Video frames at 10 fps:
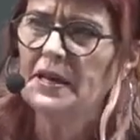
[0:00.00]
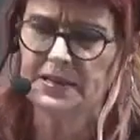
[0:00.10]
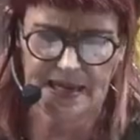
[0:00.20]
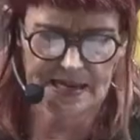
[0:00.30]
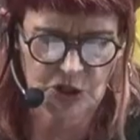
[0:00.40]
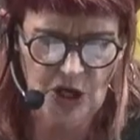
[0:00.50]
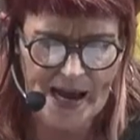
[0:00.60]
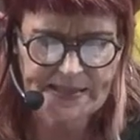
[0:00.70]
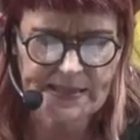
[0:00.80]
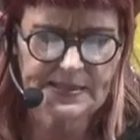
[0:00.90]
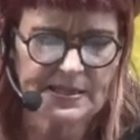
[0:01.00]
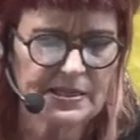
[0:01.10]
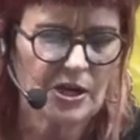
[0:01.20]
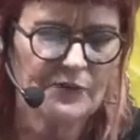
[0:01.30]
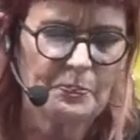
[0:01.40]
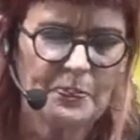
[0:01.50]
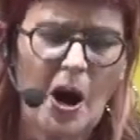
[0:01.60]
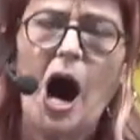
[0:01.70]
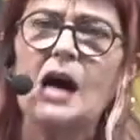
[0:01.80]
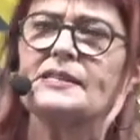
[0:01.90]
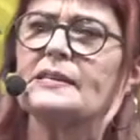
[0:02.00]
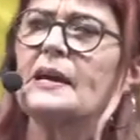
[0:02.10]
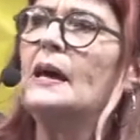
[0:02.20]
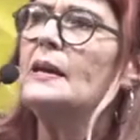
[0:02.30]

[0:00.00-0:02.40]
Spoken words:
that the injustices of the past